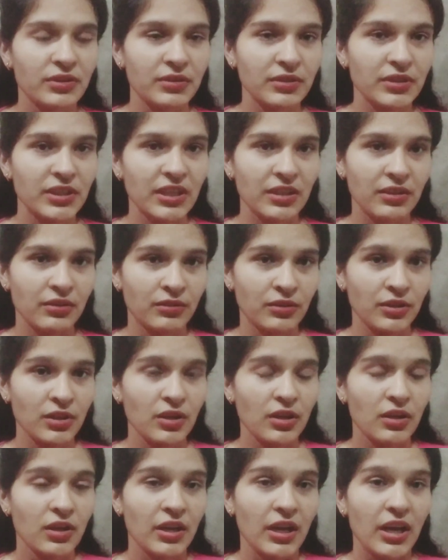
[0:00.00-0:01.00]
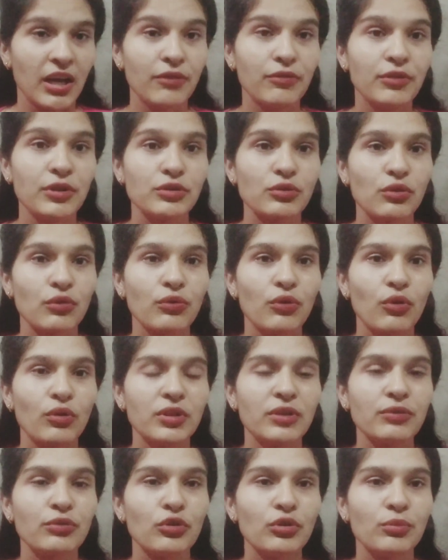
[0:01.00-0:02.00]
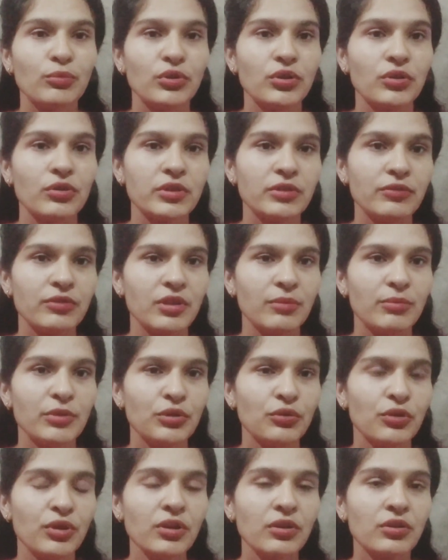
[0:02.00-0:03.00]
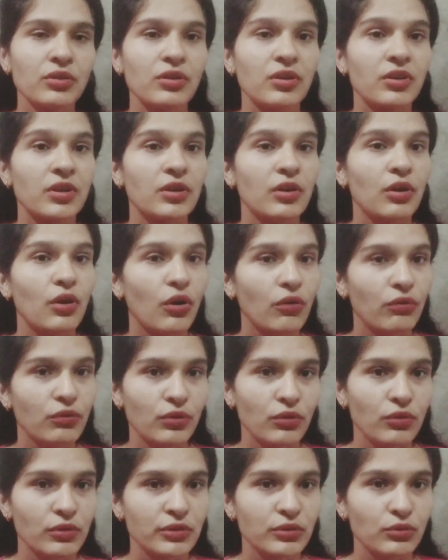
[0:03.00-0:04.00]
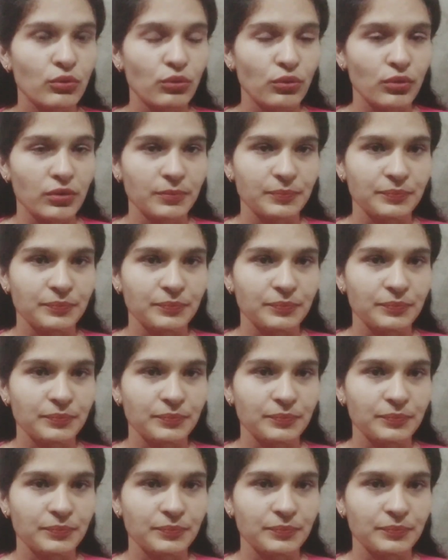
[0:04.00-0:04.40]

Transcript: Then average of all the 4 modules will be your overall score.